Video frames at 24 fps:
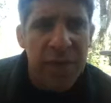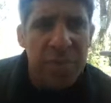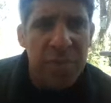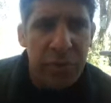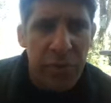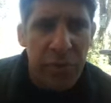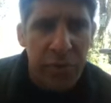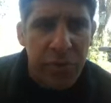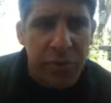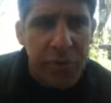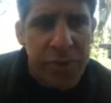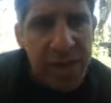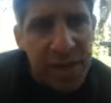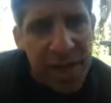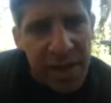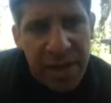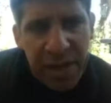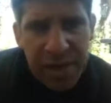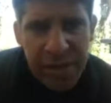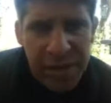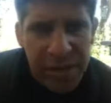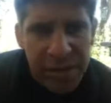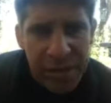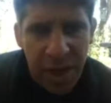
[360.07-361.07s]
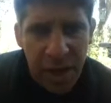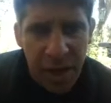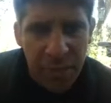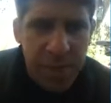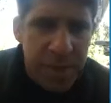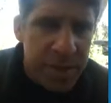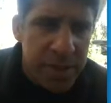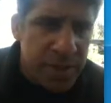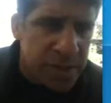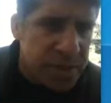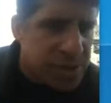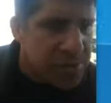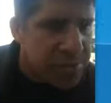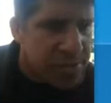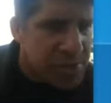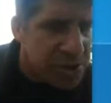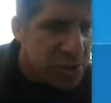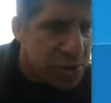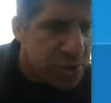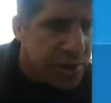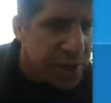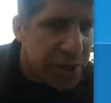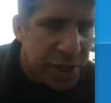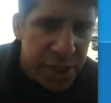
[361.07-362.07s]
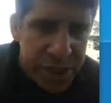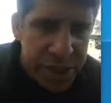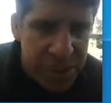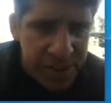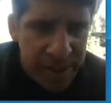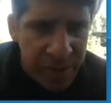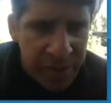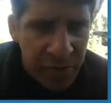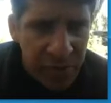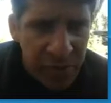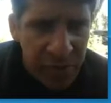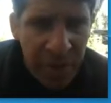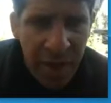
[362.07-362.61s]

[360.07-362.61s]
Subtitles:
birth and death, happiness and misery, good and evil.